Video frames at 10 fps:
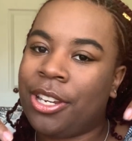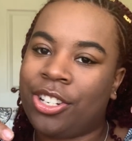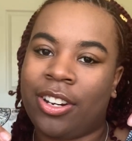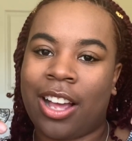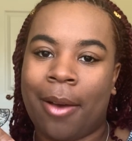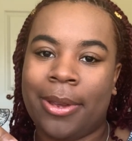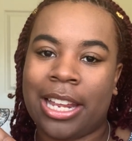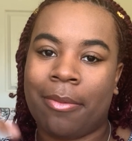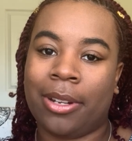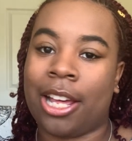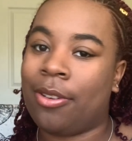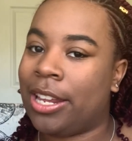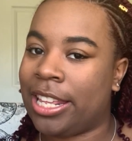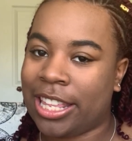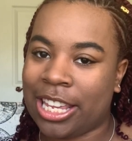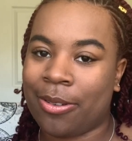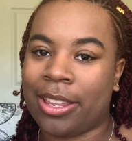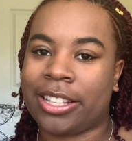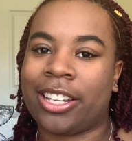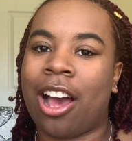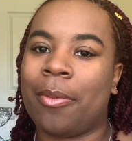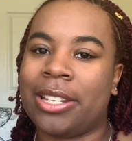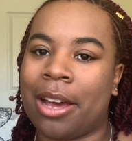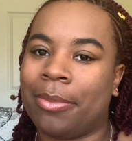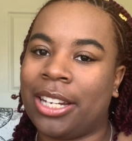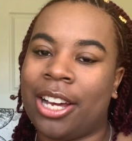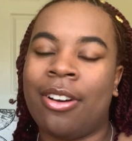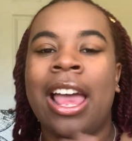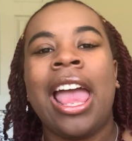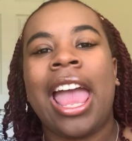Be sure to comment down below anything you would like to comment down below.